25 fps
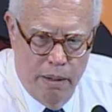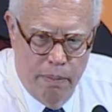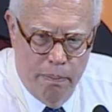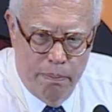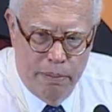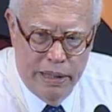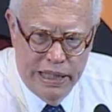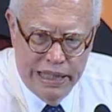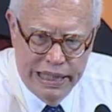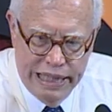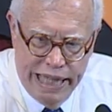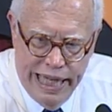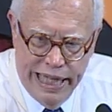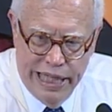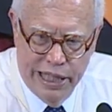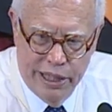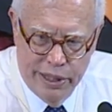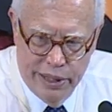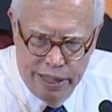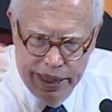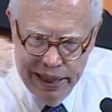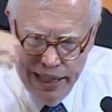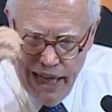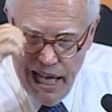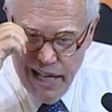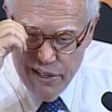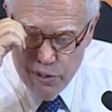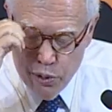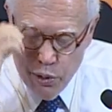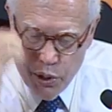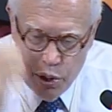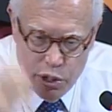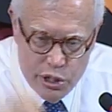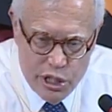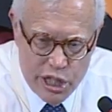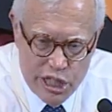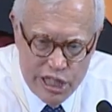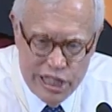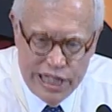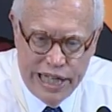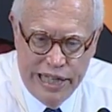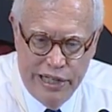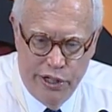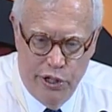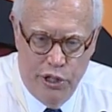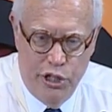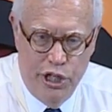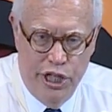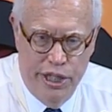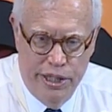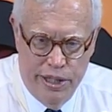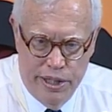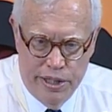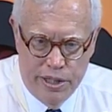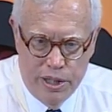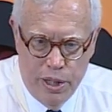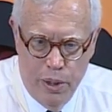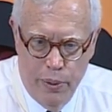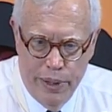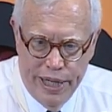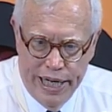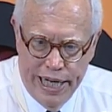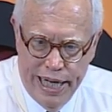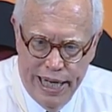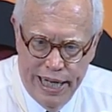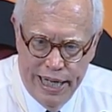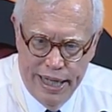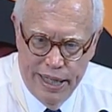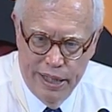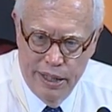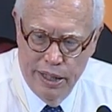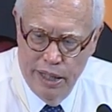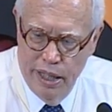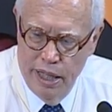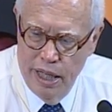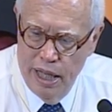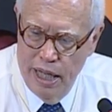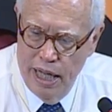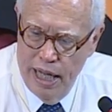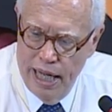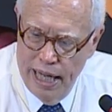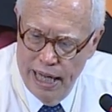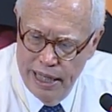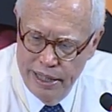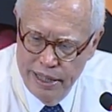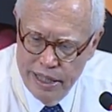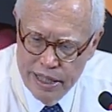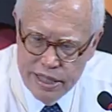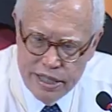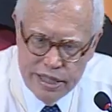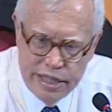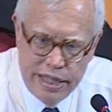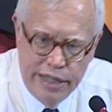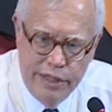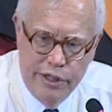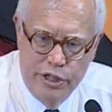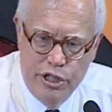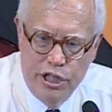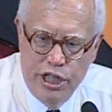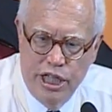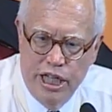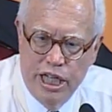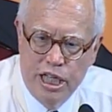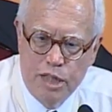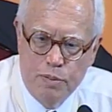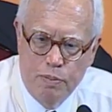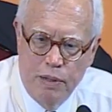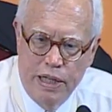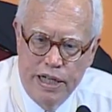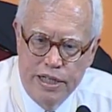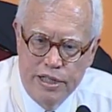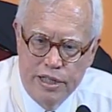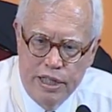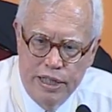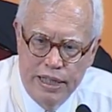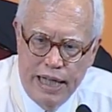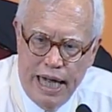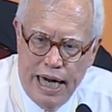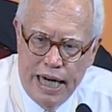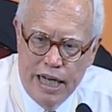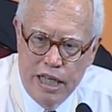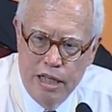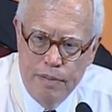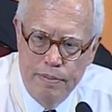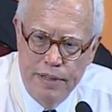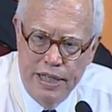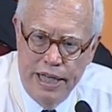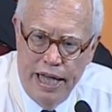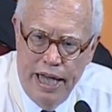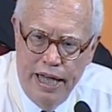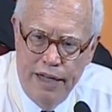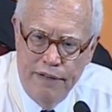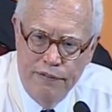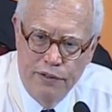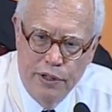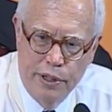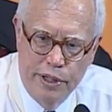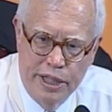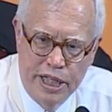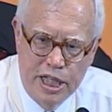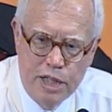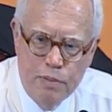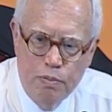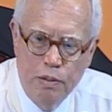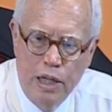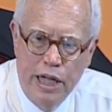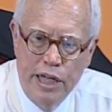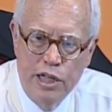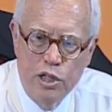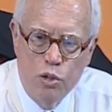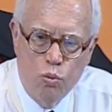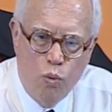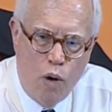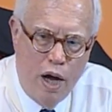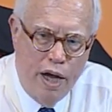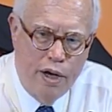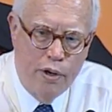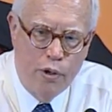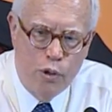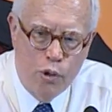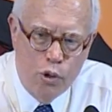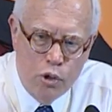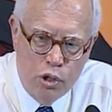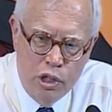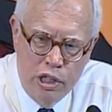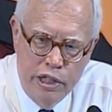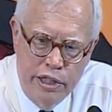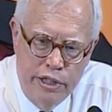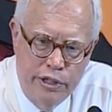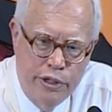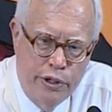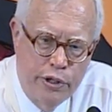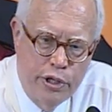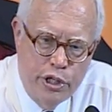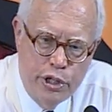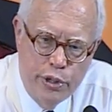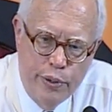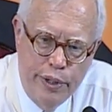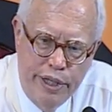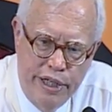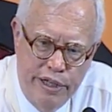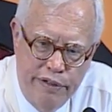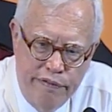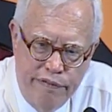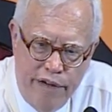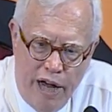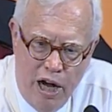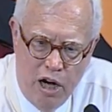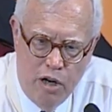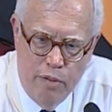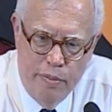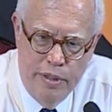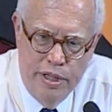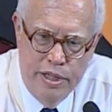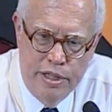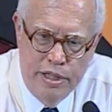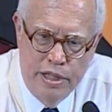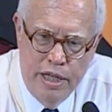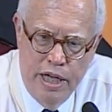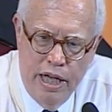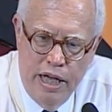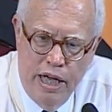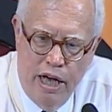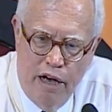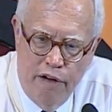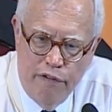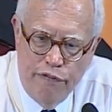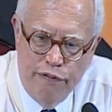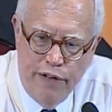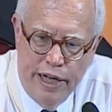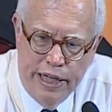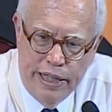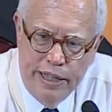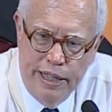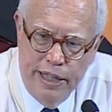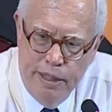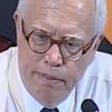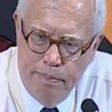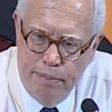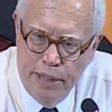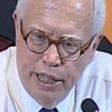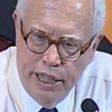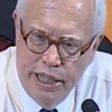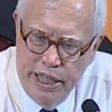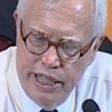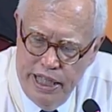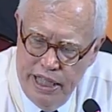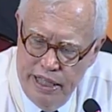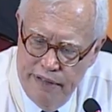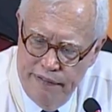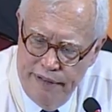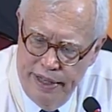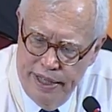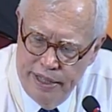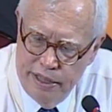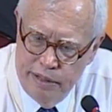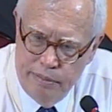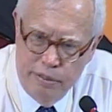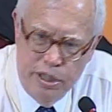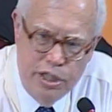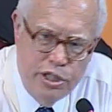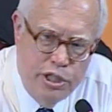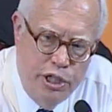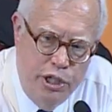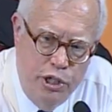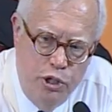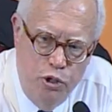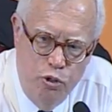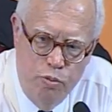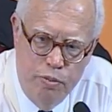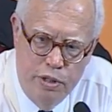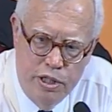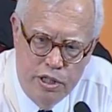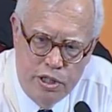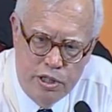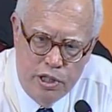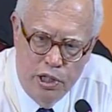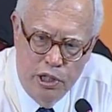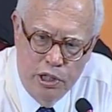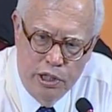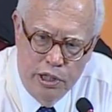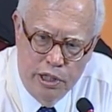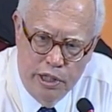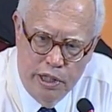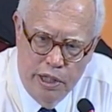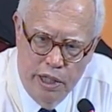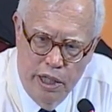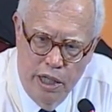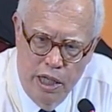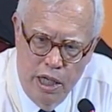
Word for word: But later in life, so there's a synergy that's going on. And this synergy explains a lot of the behavior. It explains why early nurturing environments affect the ability of animals and humans to learn.